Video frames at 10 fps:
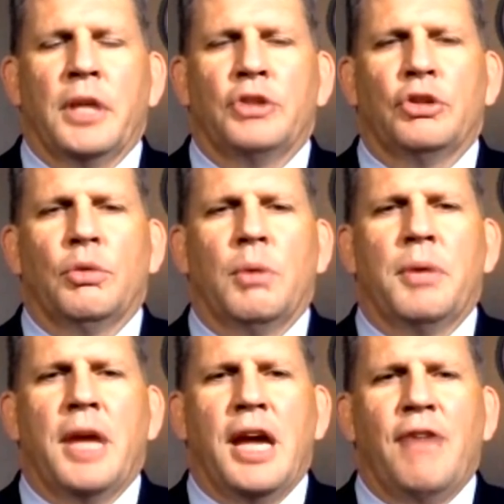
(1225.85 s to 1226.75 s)
And so what
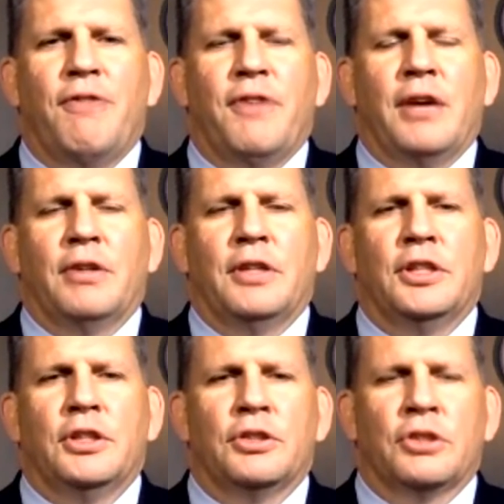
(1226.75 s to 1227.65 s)
we have found
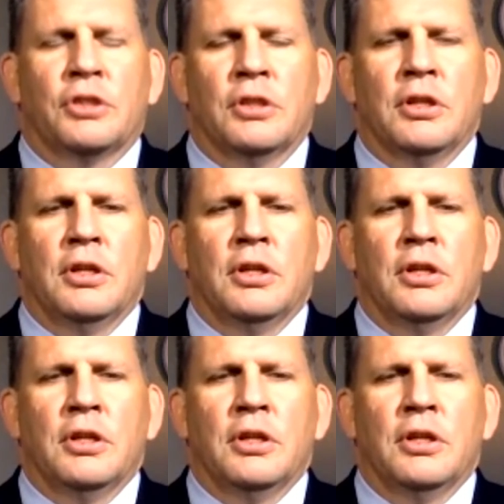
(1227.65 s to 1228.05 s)
is